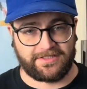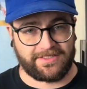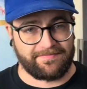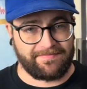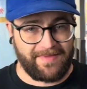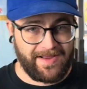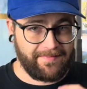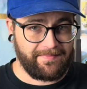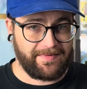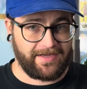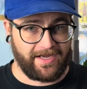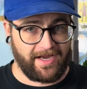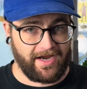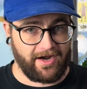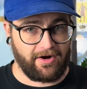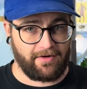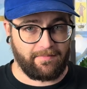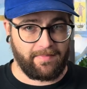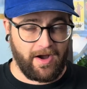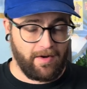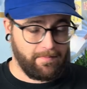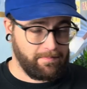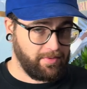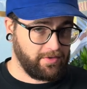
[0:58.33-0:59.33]
It made me care
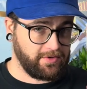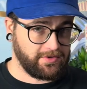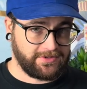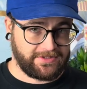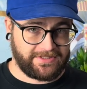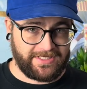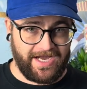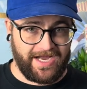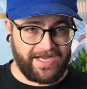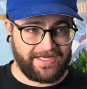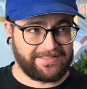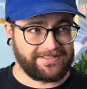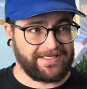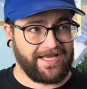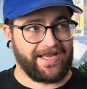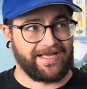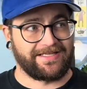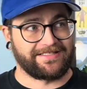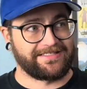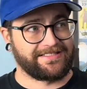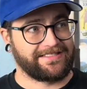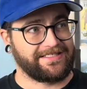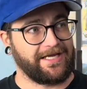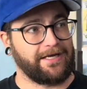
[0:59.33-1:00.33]
about both sides
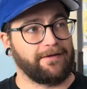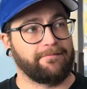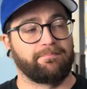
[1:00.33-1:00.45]
and see